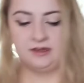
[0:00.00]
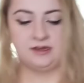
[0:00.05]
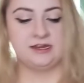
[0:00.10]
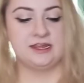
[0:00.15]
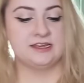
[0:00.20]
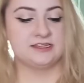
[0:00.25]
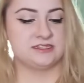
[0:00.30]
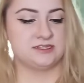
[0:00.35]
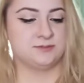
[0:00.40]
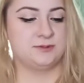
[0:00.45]

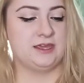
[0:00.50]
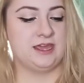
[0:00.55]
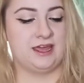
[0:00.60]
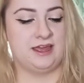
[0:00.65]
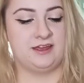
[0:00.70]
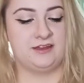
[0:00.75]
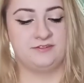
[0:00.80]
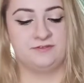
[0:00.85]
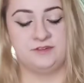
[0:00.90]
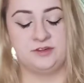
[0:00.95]
Next we
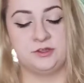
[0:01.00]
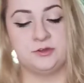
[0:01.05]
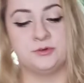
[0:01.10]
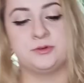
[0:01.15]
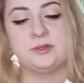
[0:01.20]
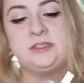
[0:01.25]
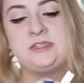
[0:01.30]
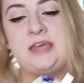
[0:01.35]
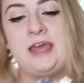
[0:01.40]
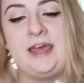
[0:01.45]
have
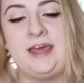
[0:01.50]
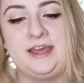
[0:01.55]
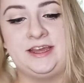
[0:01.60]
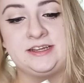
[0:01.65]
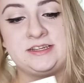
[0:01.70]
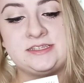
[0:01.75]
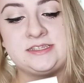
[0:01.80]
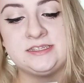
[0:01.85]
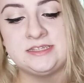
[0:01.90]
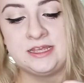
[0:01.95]
New
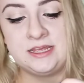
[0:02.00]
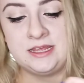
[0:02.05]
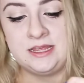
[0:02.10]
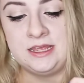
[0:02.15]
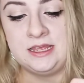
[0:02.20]
tags,